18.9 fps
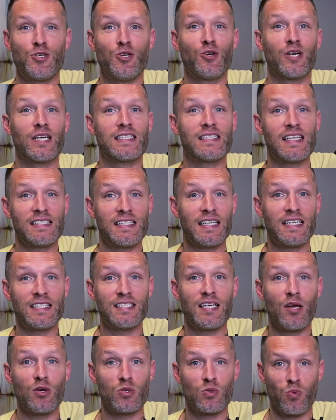to your existing
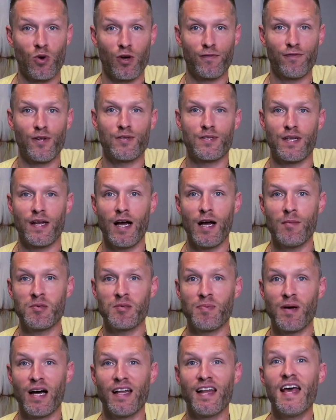sales workflows in
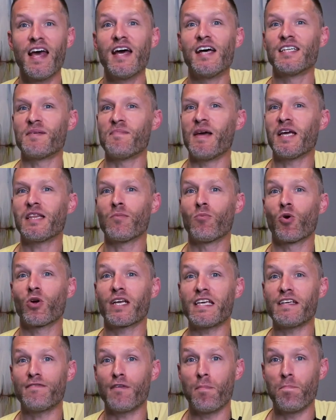HubSpot to make them work
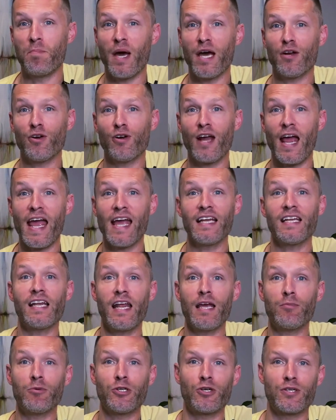even better and
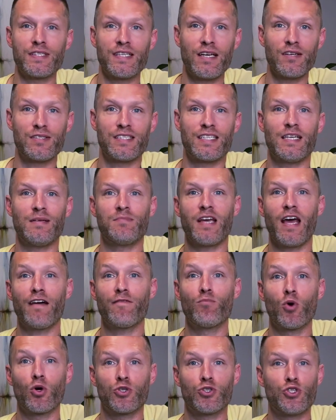enable your sales team to have
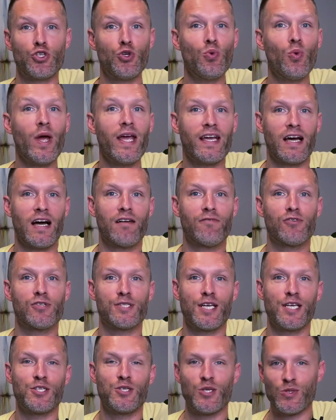more two-way
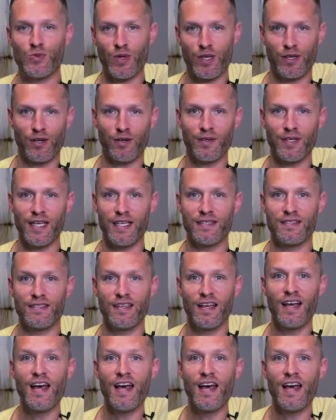conversations with their leads.